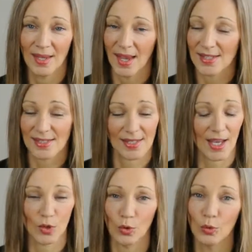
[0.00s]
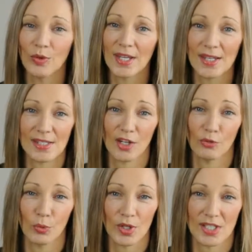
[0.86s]
As I say, in all the years that
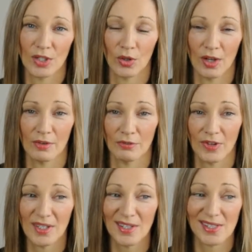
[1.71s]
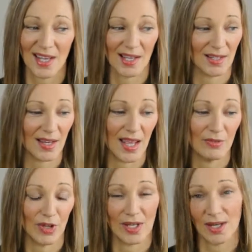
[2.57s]
I've worked in online fitness and
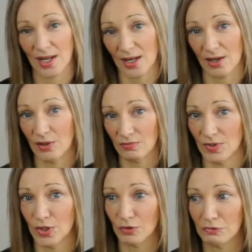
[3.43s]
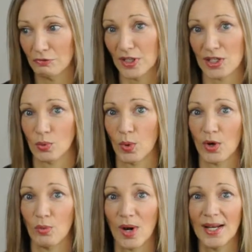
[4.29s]
even in, fitness
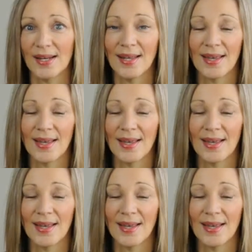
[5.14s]
one-on-one,